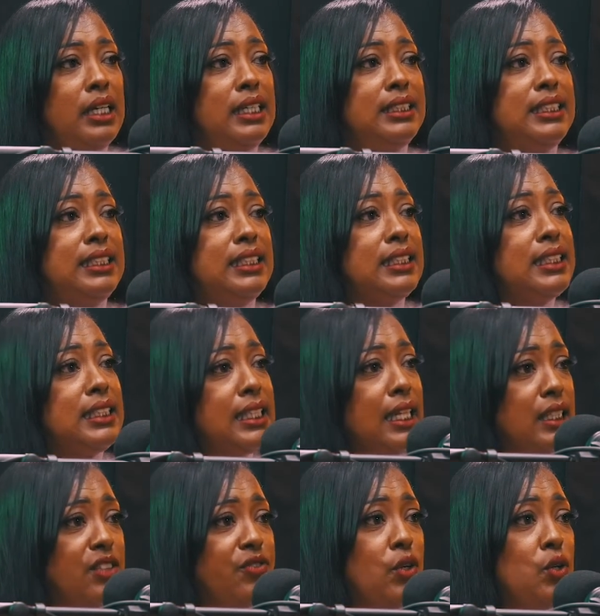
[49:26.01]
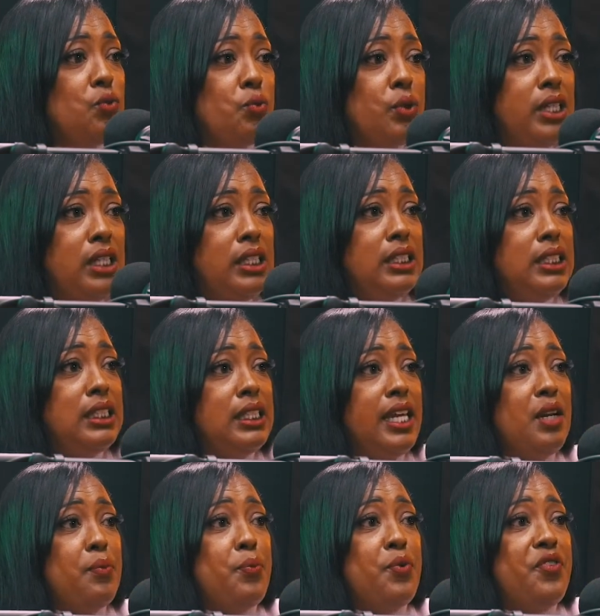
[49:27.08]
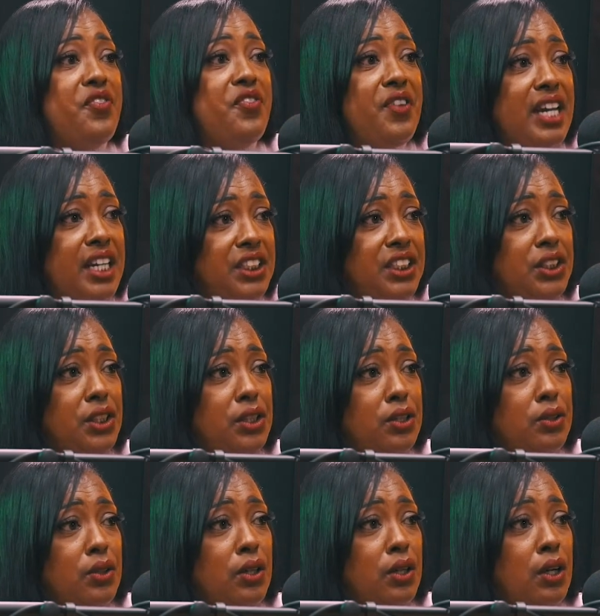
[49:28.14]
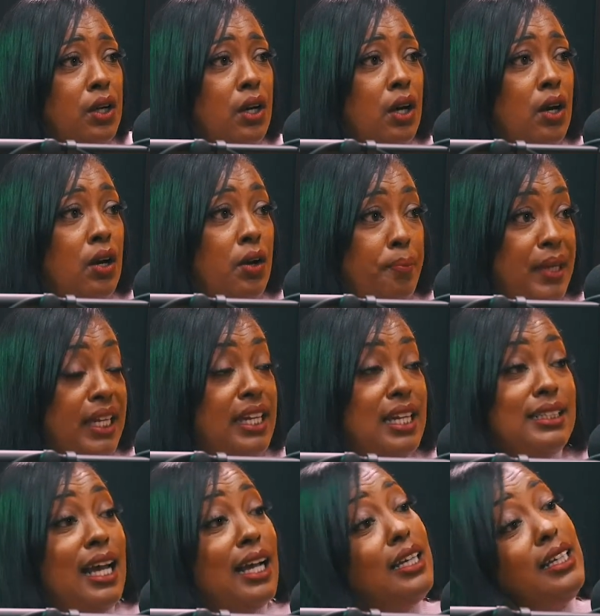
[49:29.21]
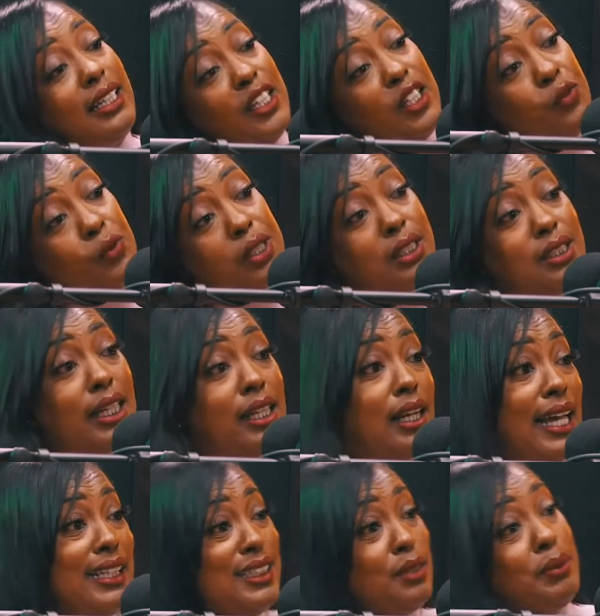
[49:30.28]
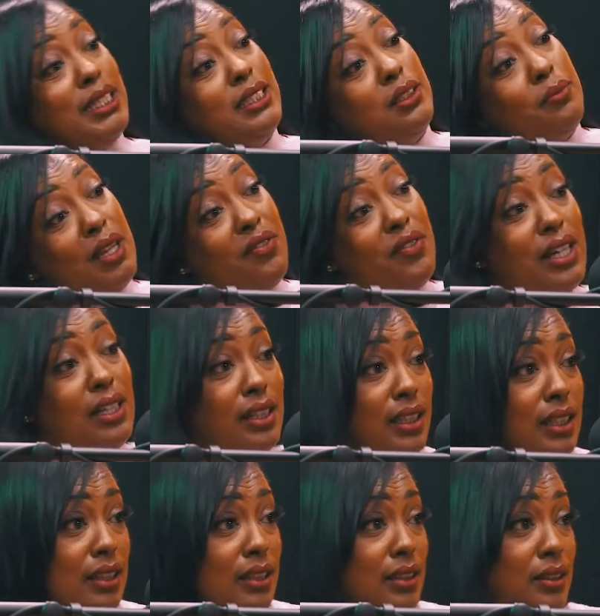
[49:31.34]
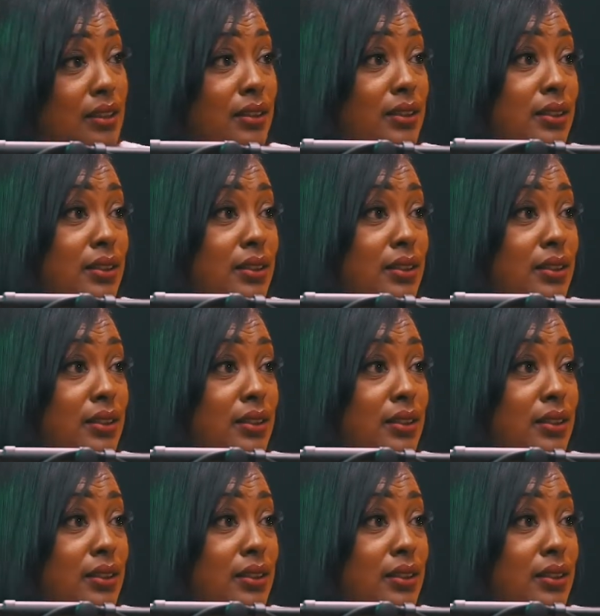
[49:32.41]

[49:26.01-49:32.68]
a successful real estate professional because I couldn't get a real estate license because of my felony.